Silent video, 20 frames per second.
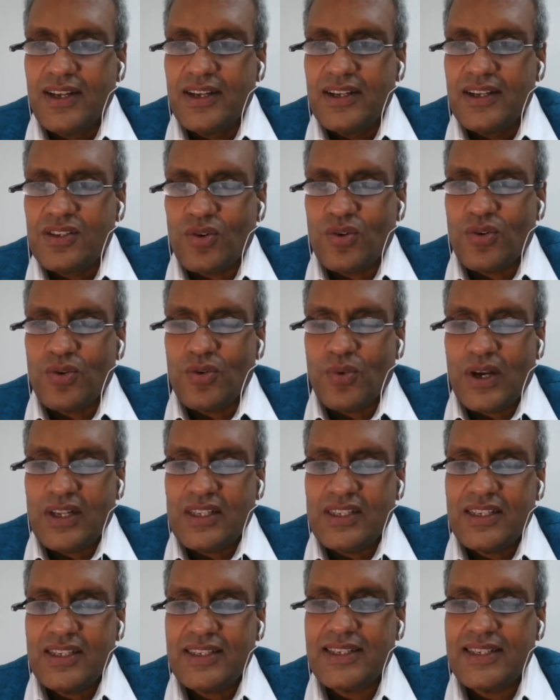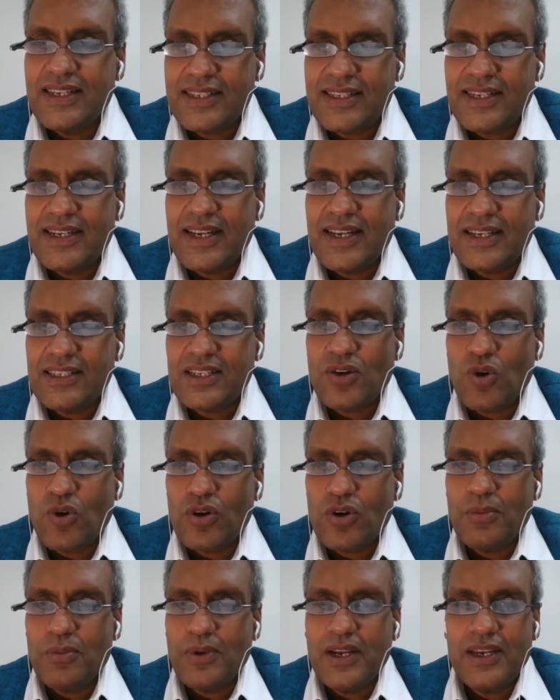So once it's listed as a
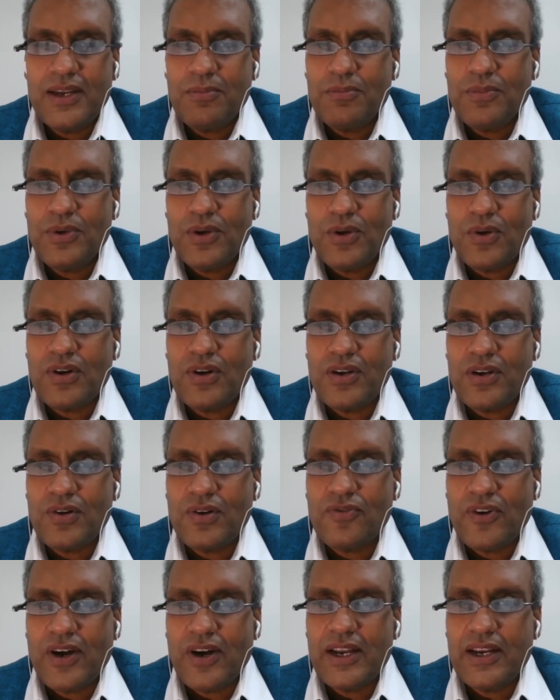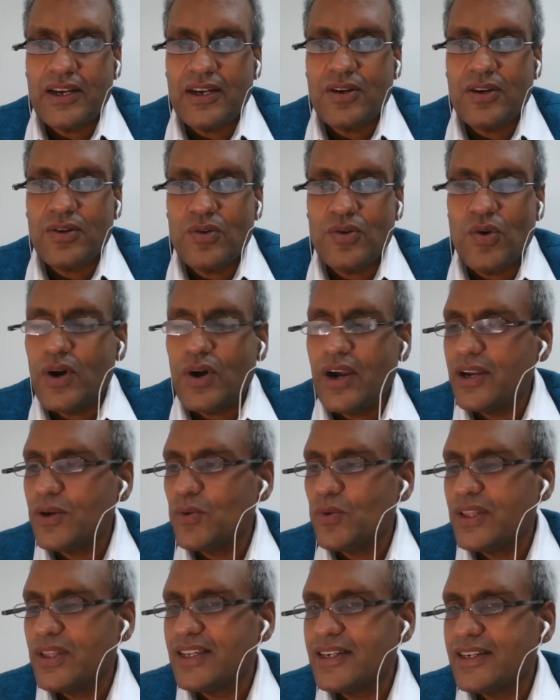condominium, you're fine to go ahead
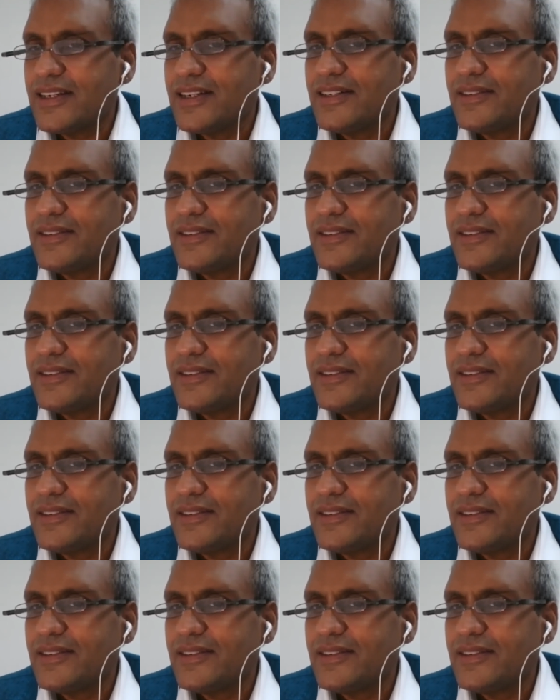with it.